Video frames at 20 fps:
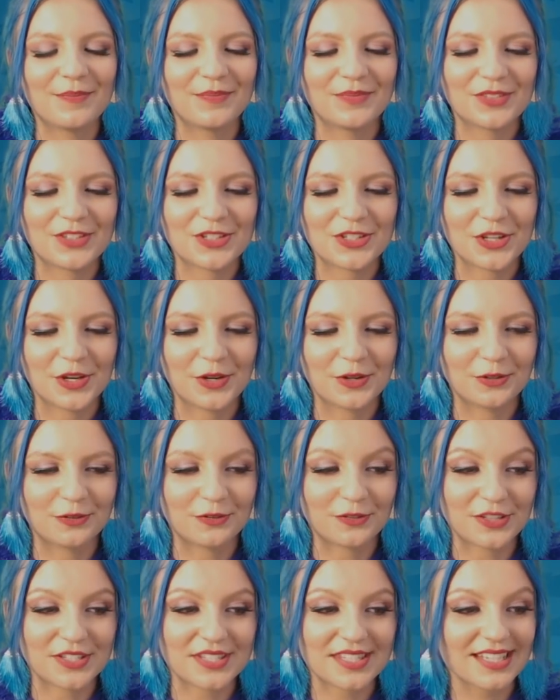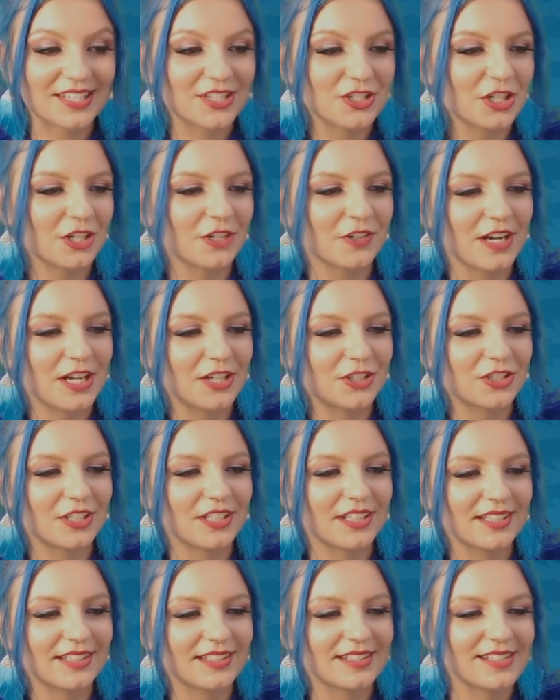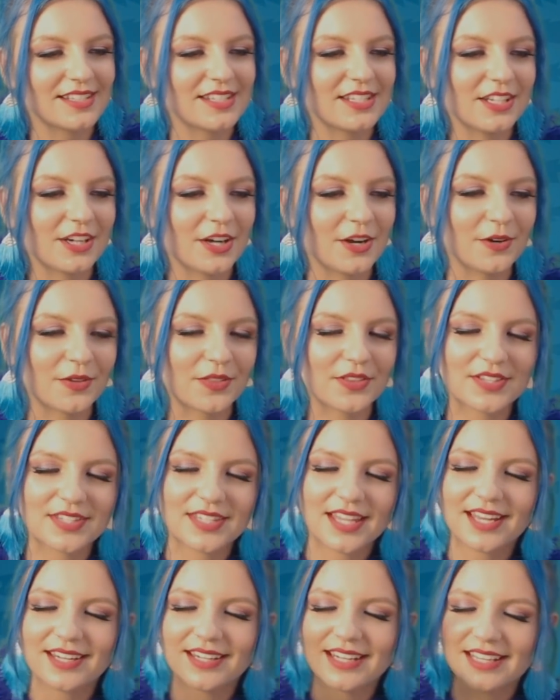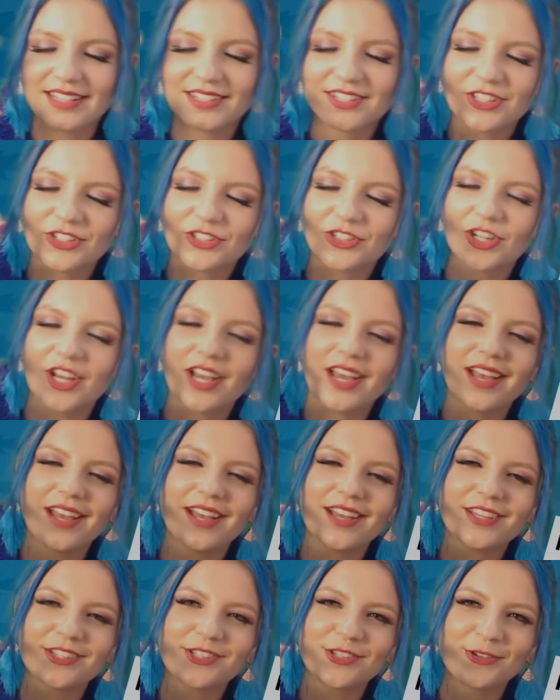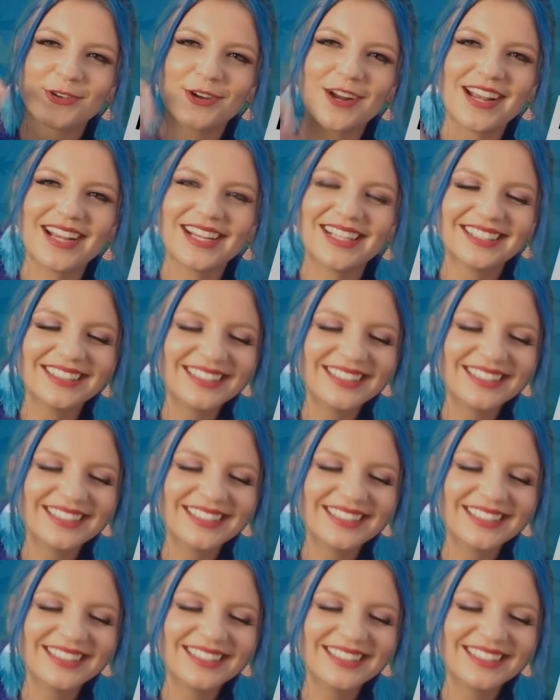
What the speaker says: So for 6 generations, you know, the sun hits just right.